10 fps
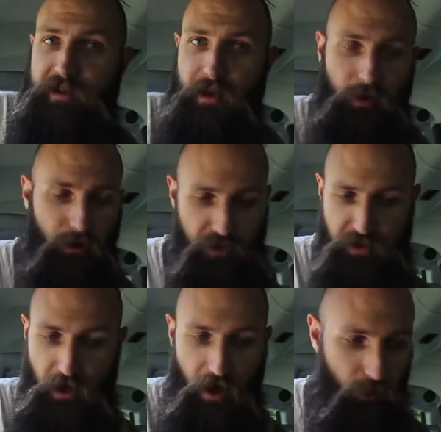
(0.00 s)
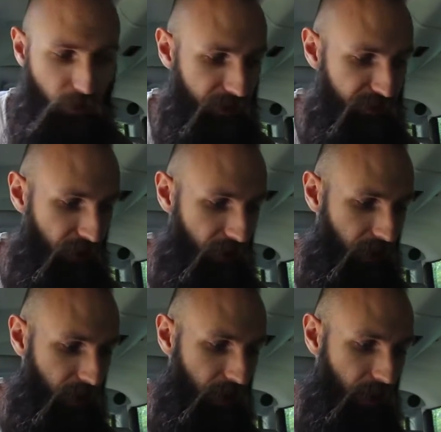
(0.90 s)
I could have just gone with
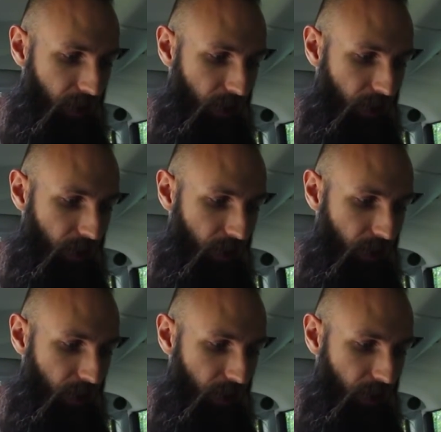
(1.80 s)
a